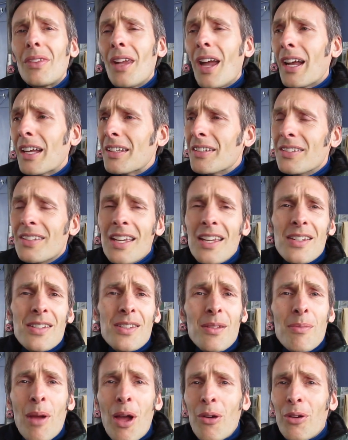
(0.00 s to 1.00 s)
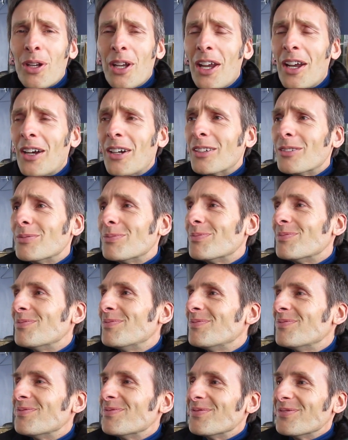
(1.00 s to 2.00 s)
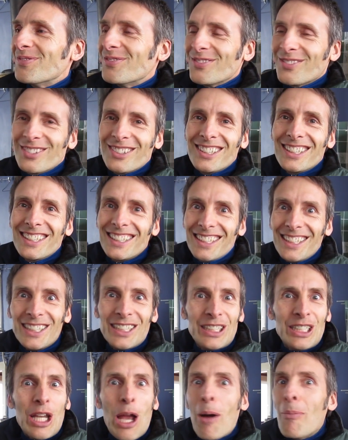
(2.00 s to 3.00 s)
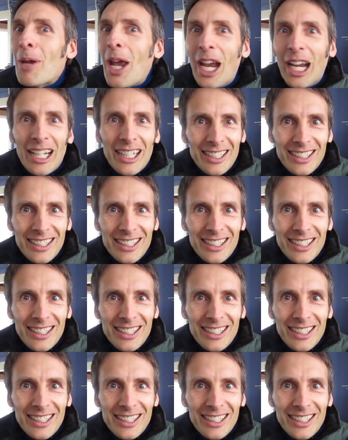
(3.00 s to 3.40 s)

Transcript: I can taste the mountain air. Mmm. Yummy.